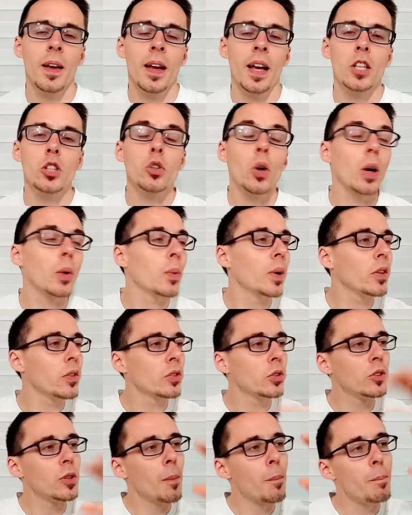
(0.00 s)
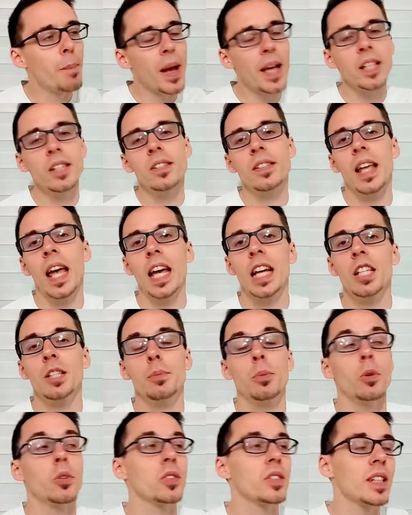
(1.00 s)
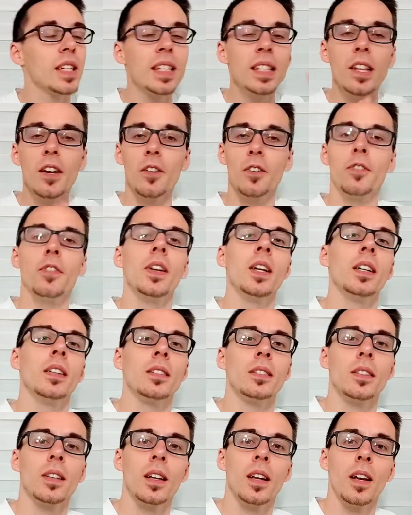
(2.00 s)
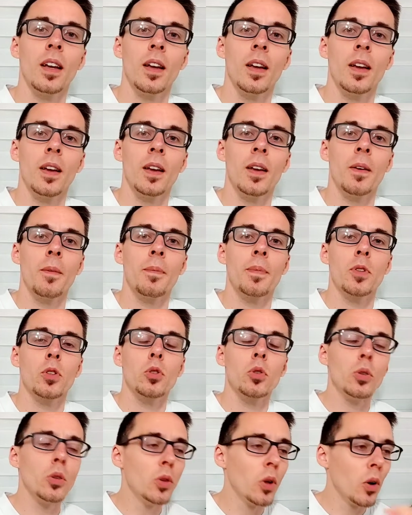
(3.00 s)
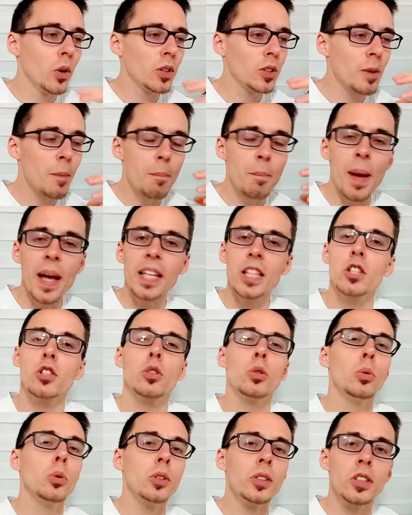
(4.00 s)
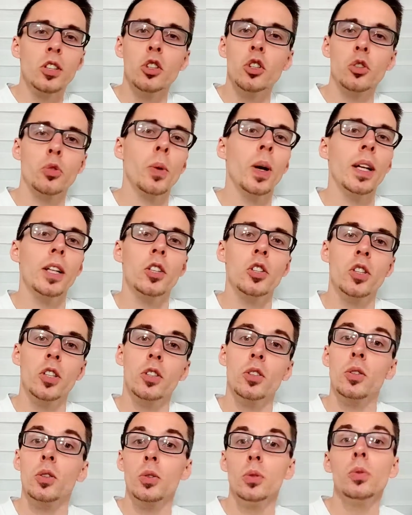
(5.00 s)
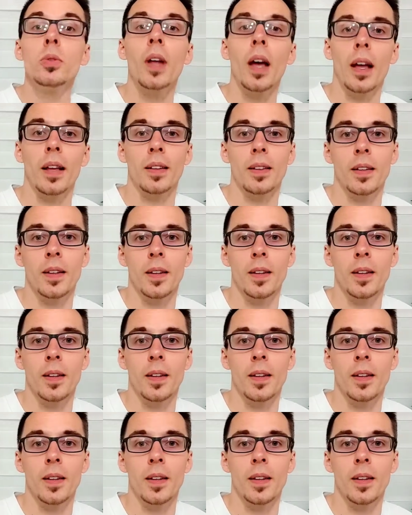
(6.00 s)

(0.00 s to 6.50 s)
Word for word: And so I went to the best experts in their field to learn the best tools and strategies to do that.